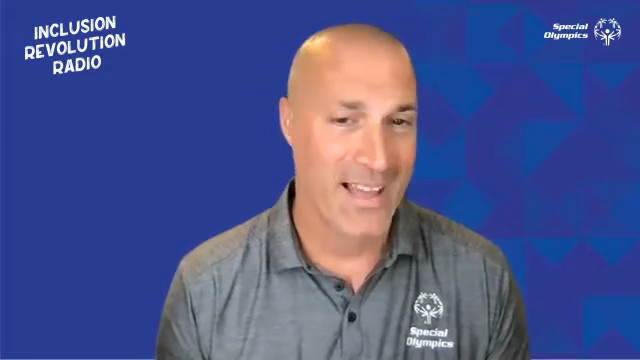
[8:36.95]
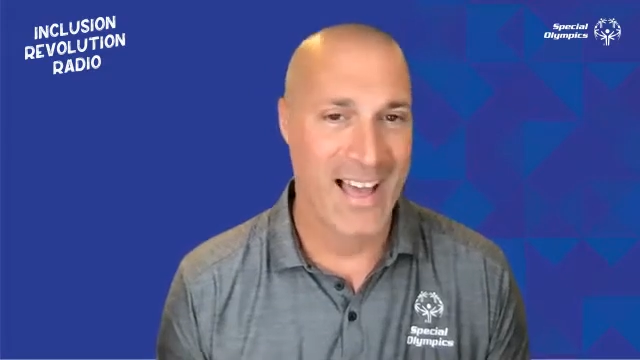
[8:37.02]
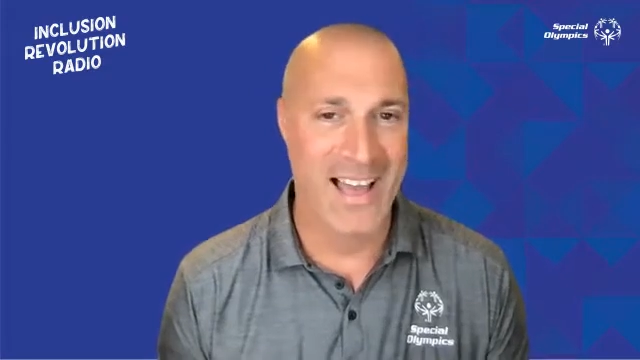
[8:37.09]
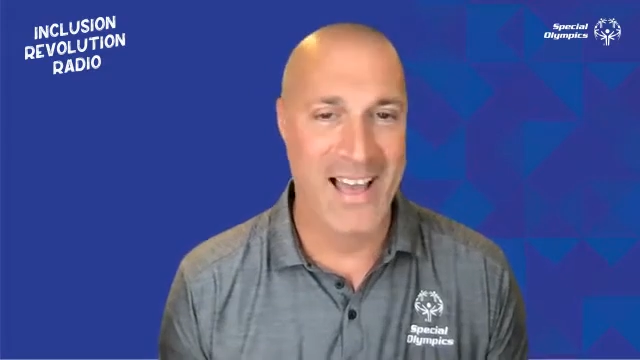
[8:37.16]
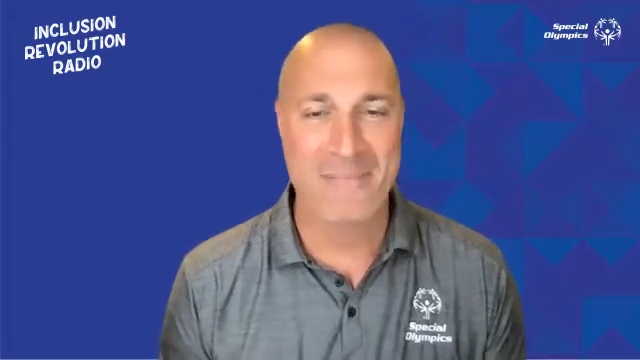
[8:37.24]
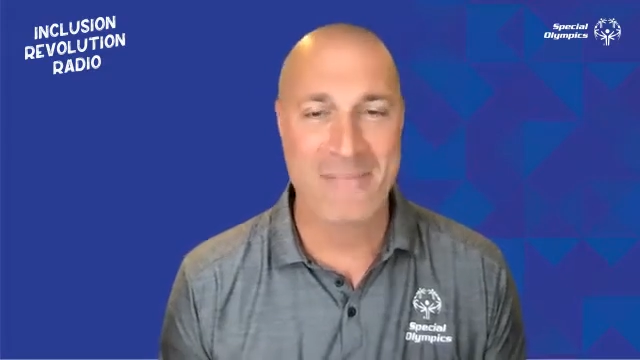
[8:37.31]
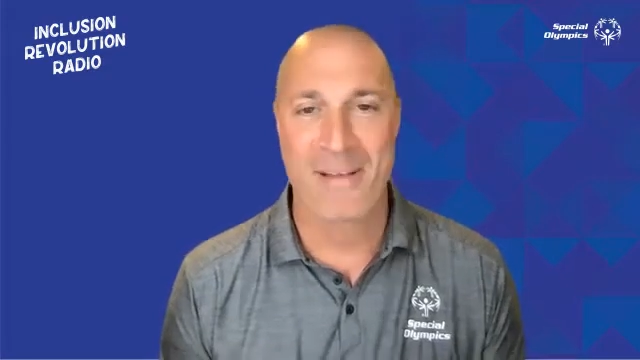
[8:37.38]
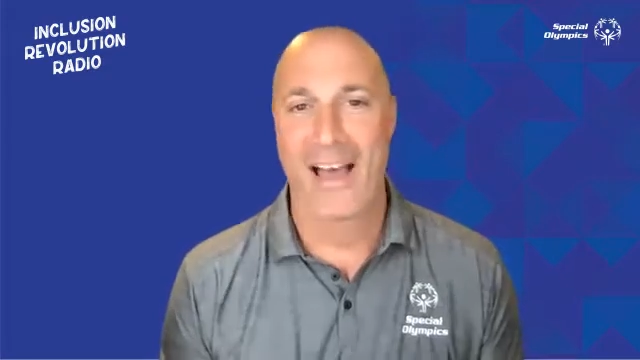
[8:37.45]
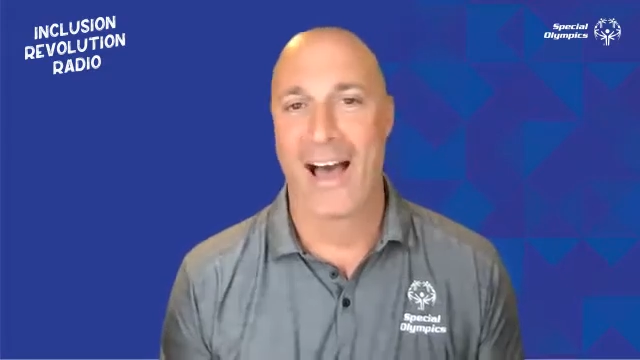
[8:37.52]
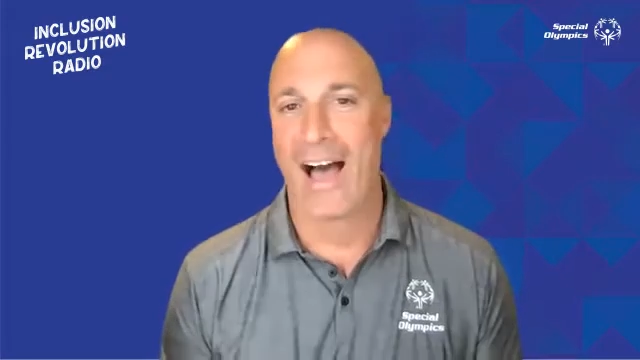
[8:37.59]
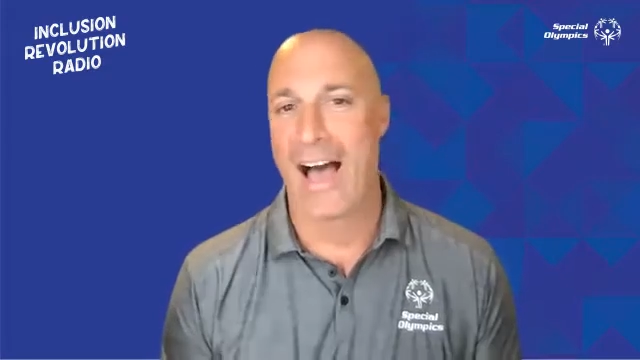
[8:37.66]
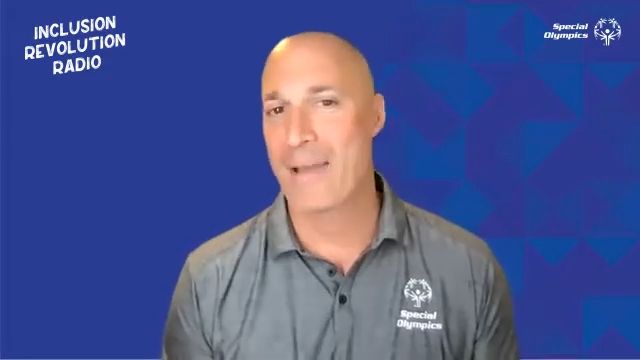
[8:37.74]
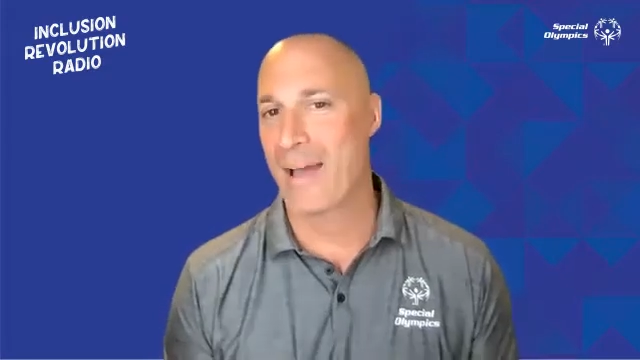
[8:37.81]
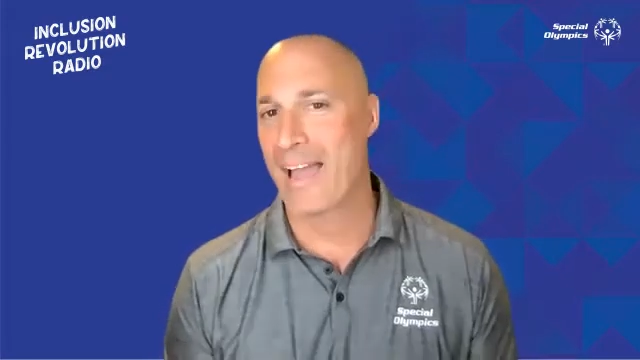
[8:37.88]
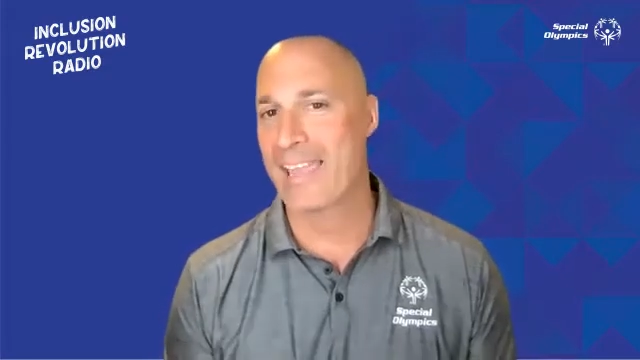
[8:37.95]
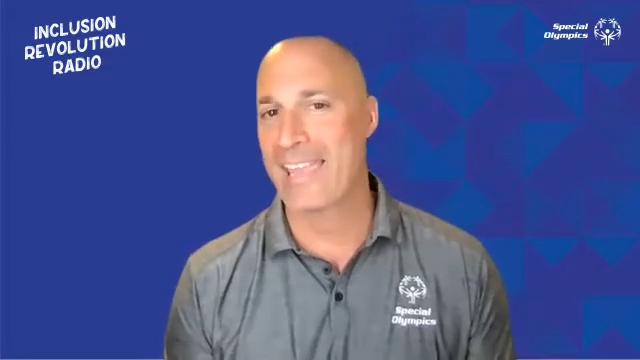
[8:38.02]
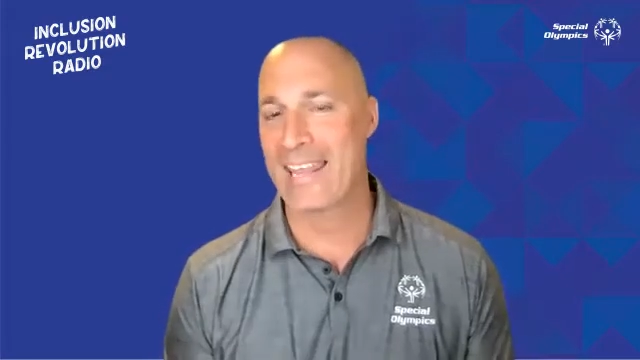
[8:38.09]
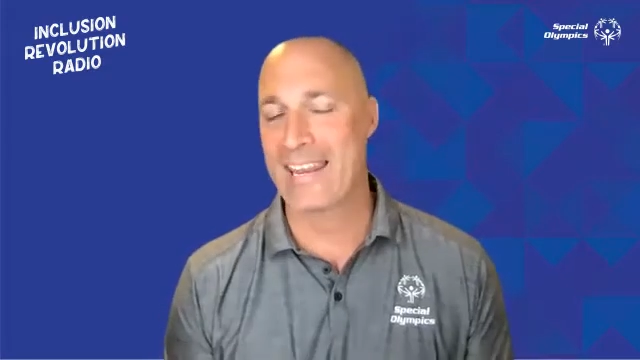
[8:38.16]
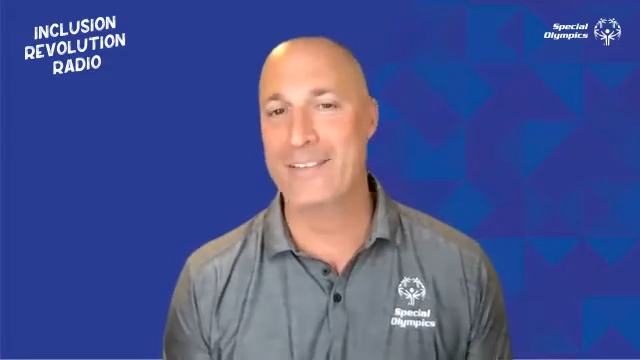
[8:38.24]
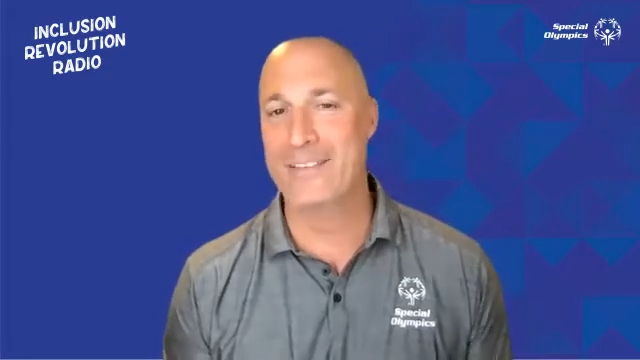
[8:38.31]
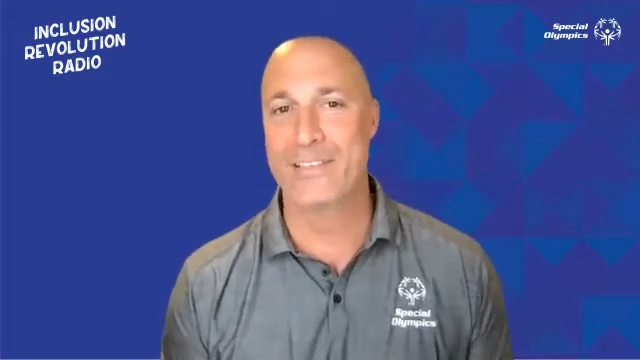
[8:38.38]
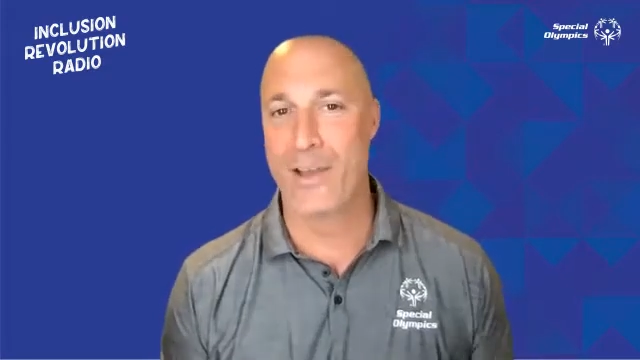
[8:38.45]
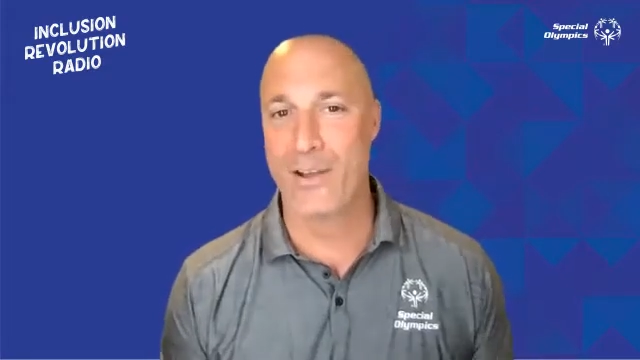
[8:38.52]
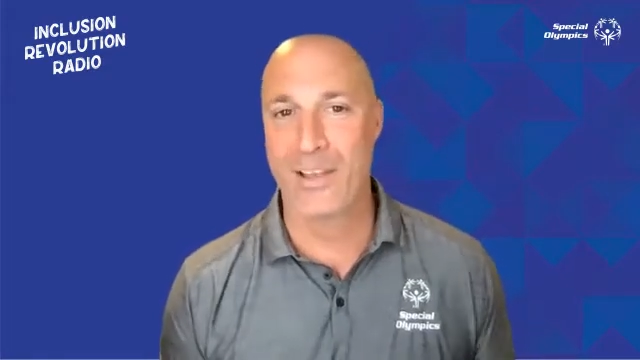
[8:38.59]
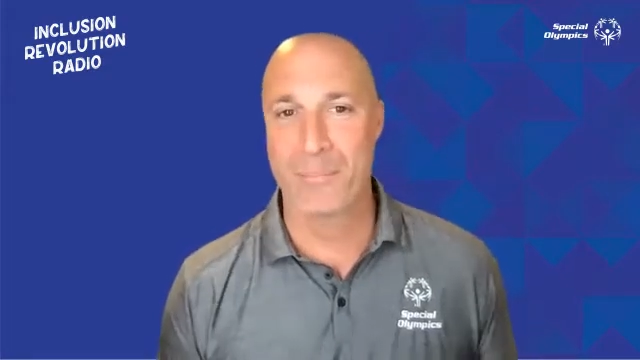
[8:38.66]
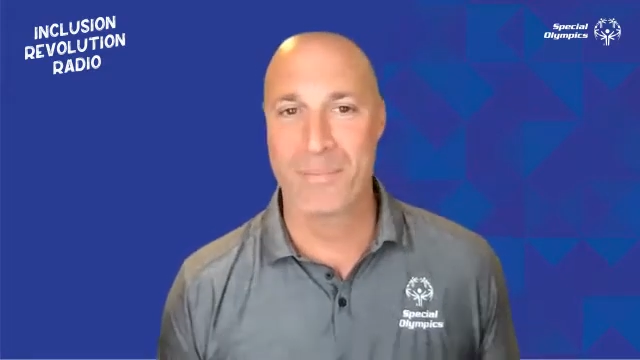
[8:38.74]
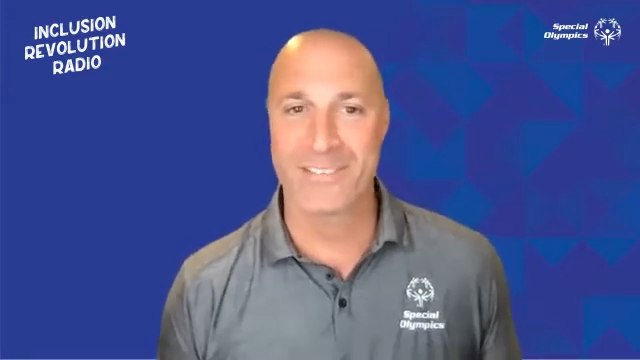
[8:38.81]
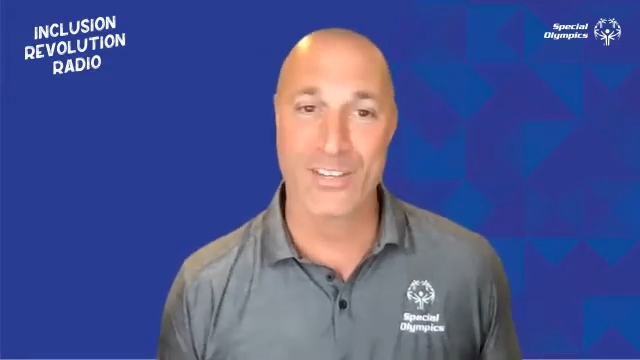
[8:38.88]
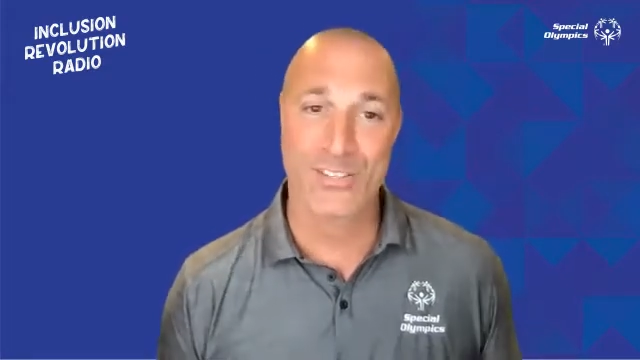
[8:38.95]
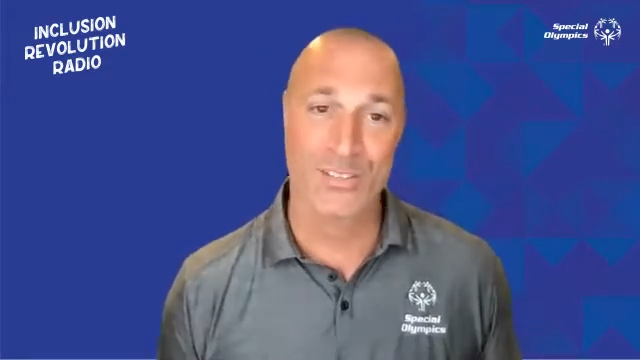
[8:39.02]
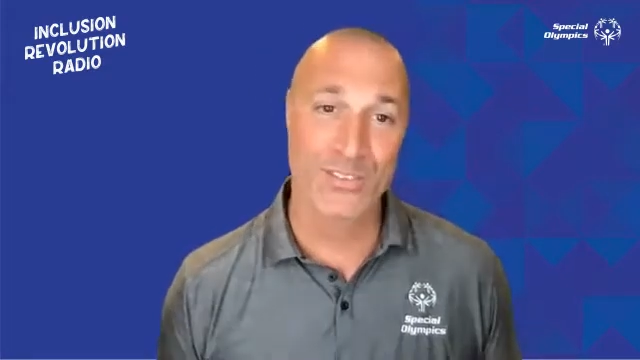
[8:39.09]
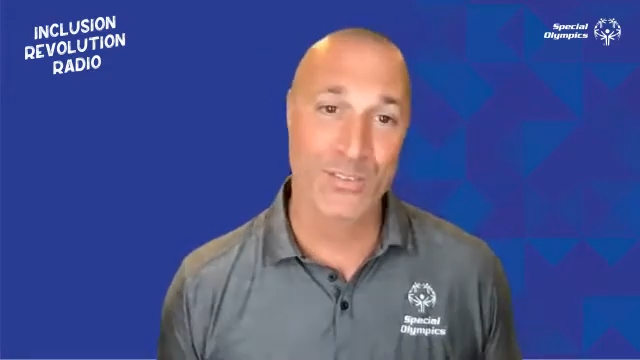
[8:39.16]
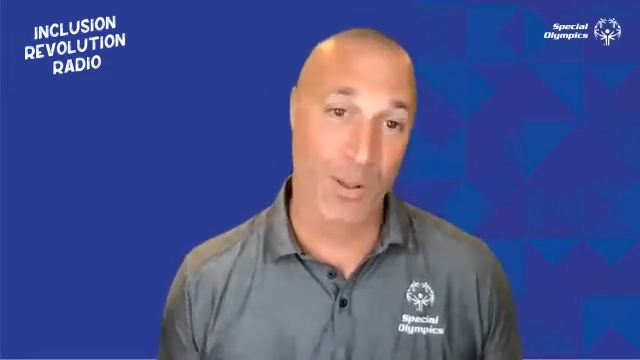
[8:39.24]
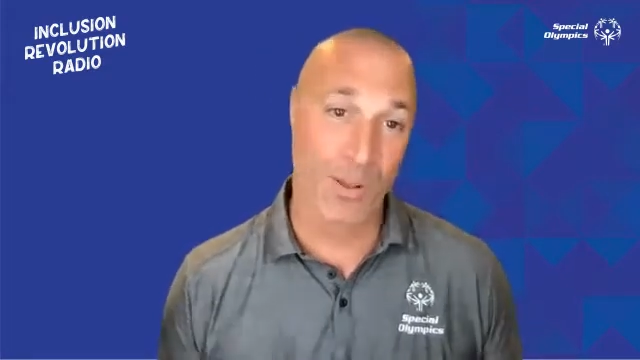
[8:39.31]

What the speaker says: I get into yoga positions